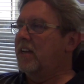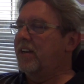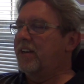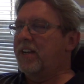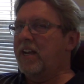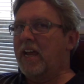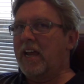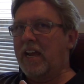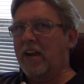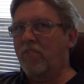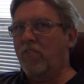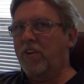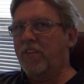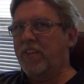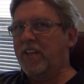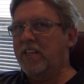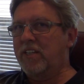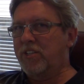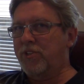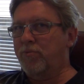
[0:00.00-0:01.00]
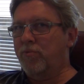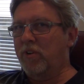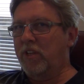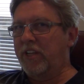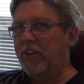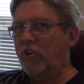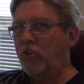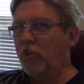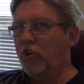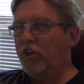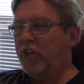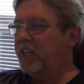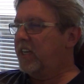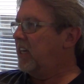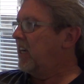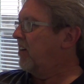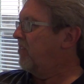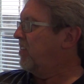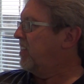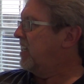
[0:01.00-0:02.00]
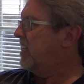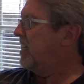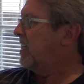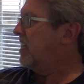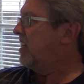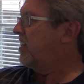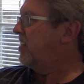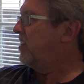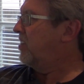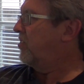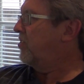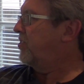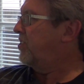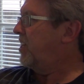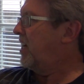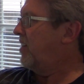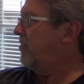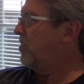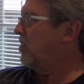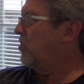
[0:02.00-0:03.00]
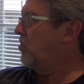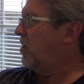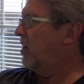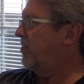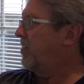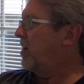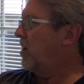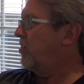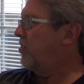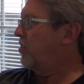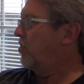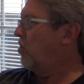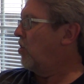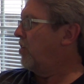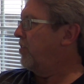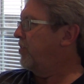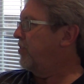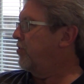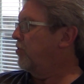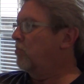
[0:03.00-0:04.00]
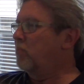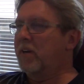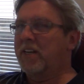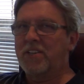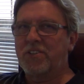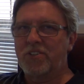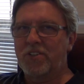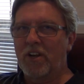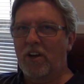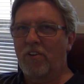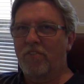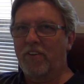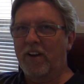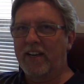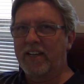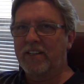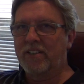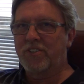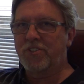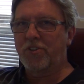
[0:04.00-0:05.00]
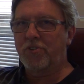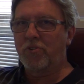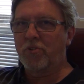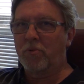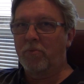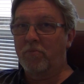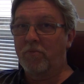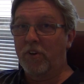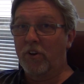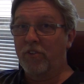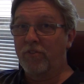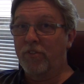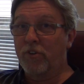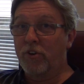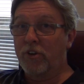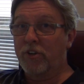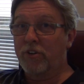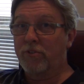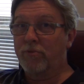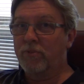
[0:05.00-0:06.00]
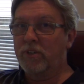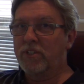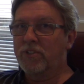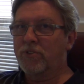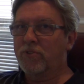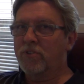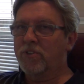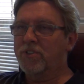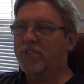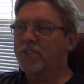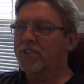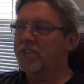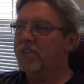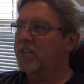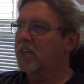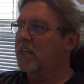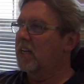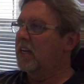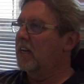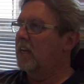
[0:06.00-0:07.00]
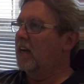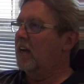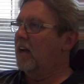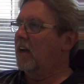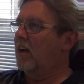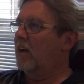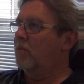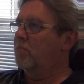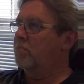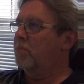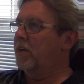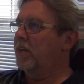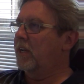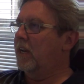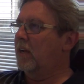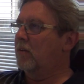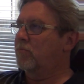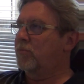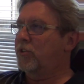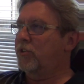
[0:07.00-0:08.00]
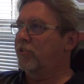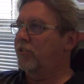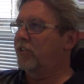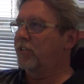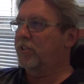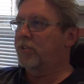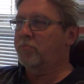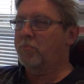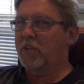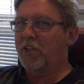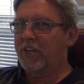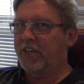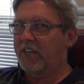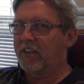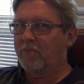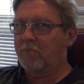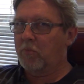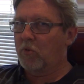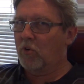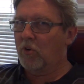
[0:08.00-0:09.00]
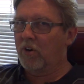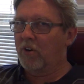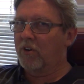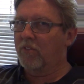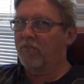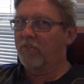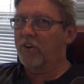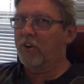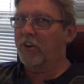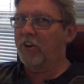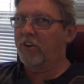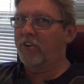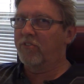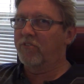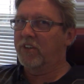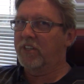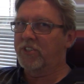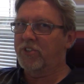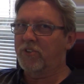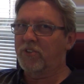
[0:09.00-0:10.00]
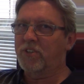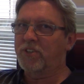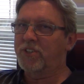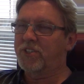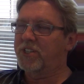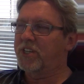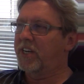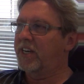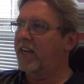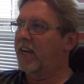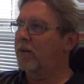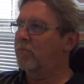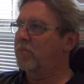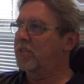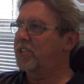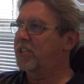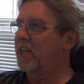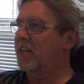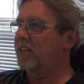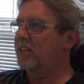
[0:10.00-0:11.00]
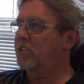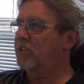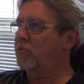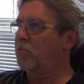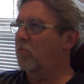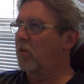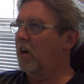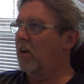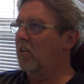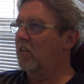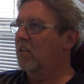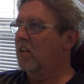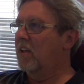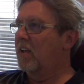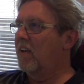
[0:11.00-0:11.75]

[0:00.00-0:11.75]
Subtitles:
not everything is really good. Everything on Il Tavolo I've kind of gone through myself. I consider them very, very good resources. But I'm sure there's plenty of more very good resources on Amazon as well.